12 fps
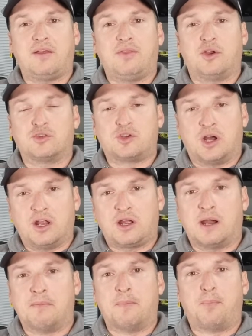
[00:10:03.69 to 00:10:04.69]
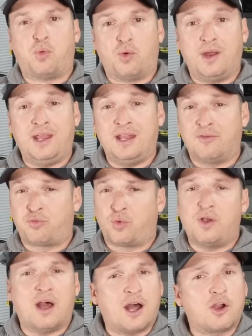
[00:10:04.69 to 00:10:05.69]
there's going to come a point, if we're
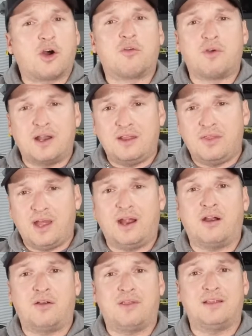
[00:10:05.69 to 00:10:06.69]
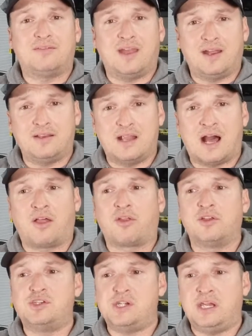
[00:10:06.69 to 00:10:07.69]
not already there, that
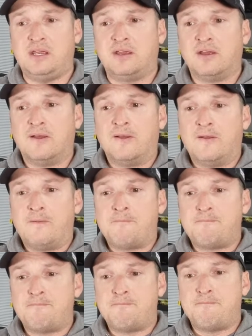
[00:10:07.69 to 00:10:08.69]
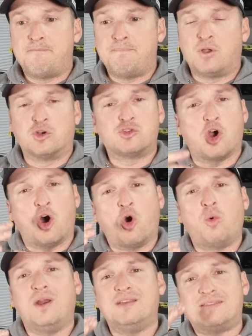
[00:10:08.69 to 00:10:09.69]
technology, there's
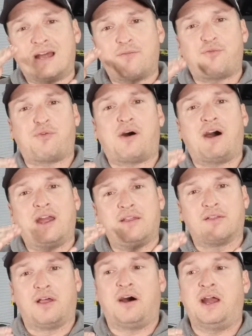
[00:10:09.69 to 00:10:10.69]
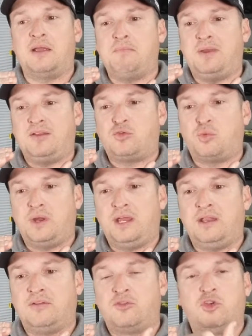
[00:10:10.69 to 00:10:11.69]
always that fine line
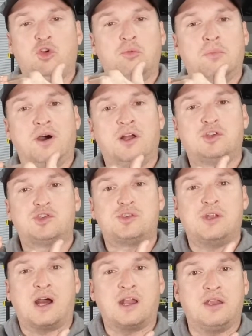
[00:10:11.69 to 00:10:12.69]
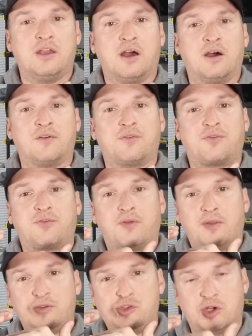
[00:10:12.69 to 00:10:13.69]
between too much, not enough,
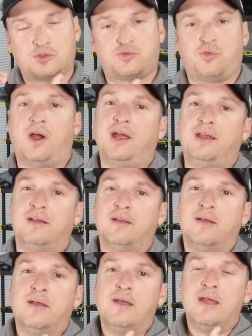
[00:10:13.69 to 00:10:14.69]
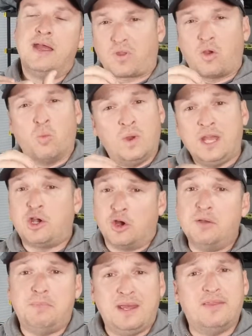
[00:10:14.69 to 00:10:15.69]
just right. We
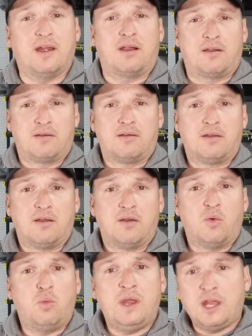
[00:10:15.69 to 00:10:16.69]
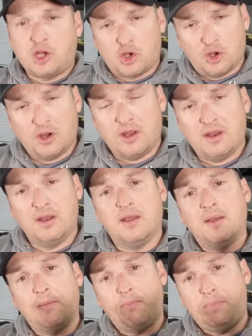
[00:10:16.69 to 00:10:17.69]
could be there. We
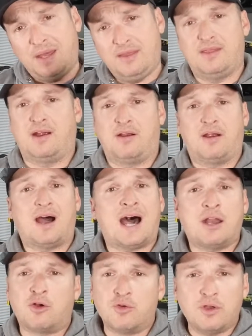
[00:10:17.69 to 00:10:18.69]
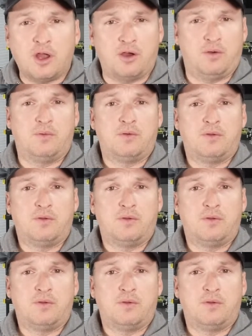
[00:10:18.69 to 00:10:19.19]
could be there. I don't know.